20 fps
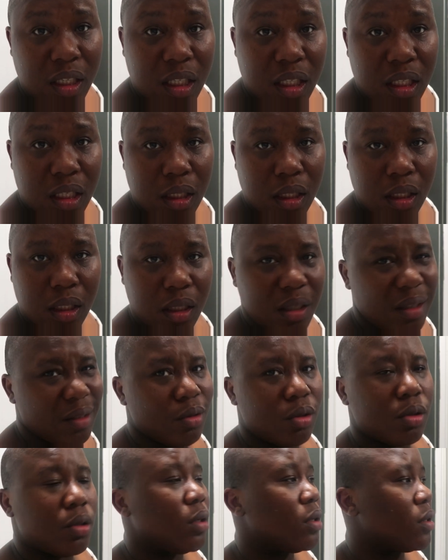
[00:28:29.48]
eaten
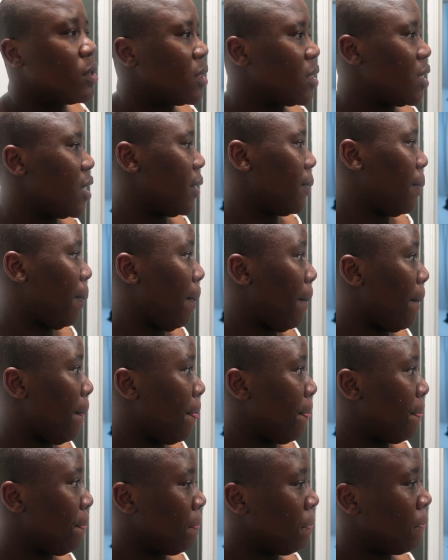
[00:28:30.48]
for a long time.
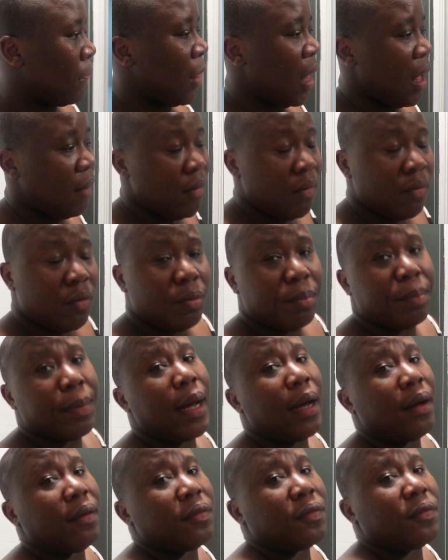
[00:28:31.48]
I've even
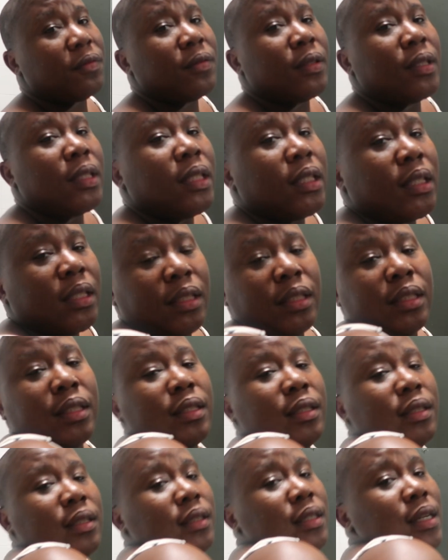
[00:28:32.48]
bathed.
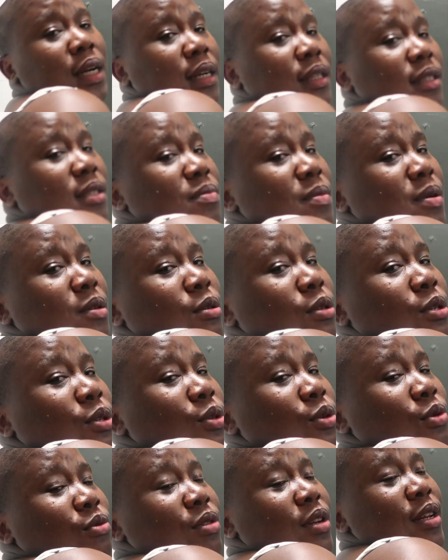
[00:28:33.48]
I smell
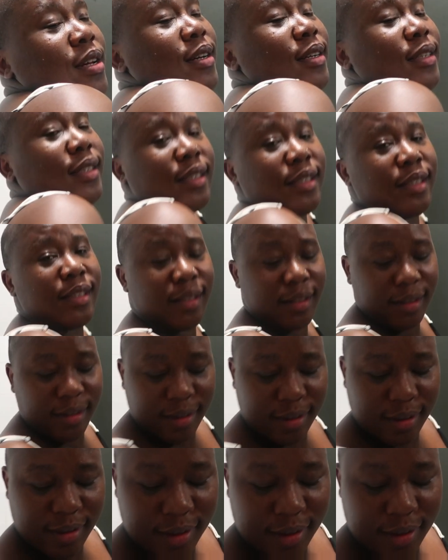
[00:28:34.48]
so nice.